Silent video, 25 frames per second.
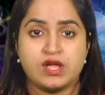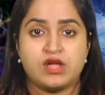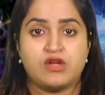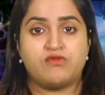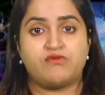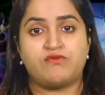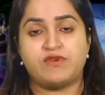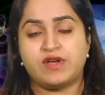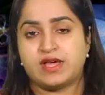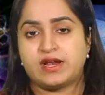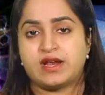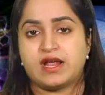
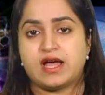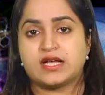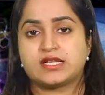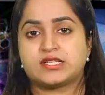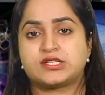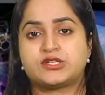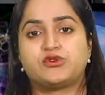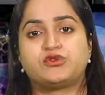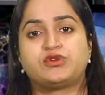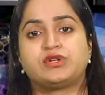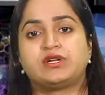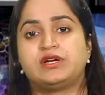whereas
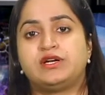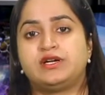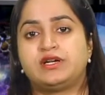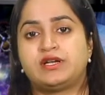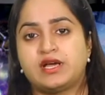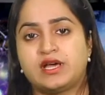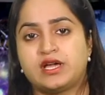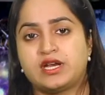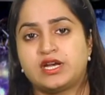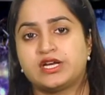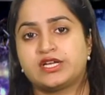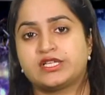
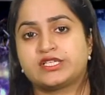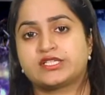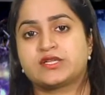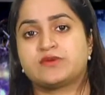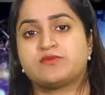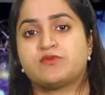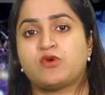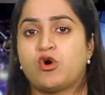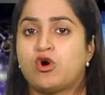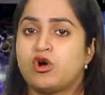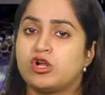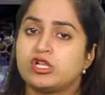utilitarianism
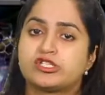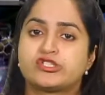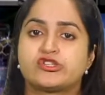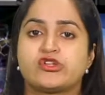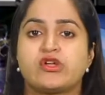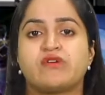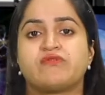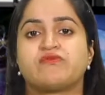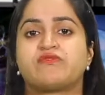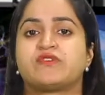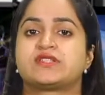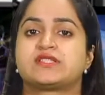also
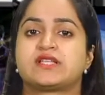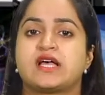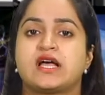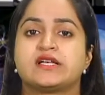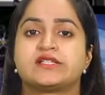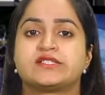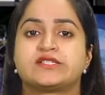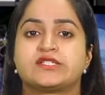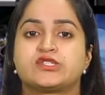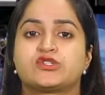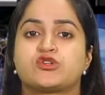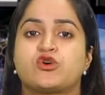
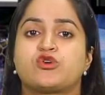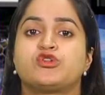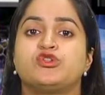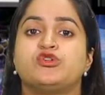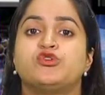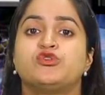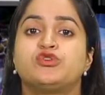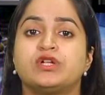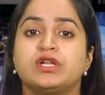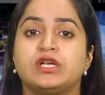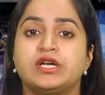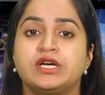emphasizes on
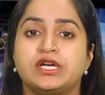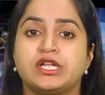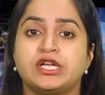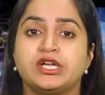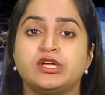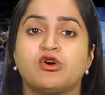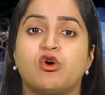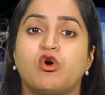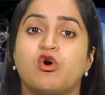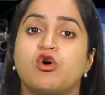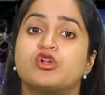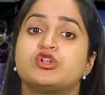
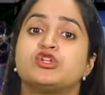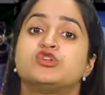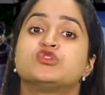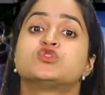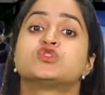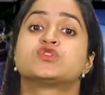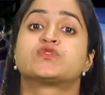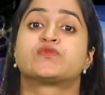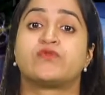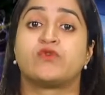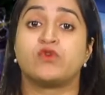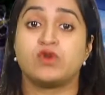utility or
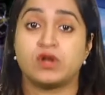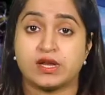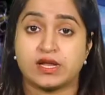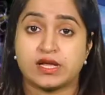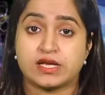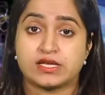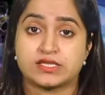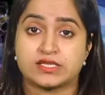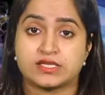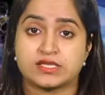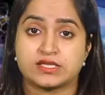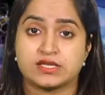
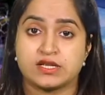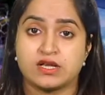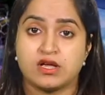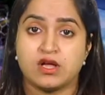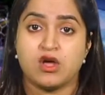usefulness.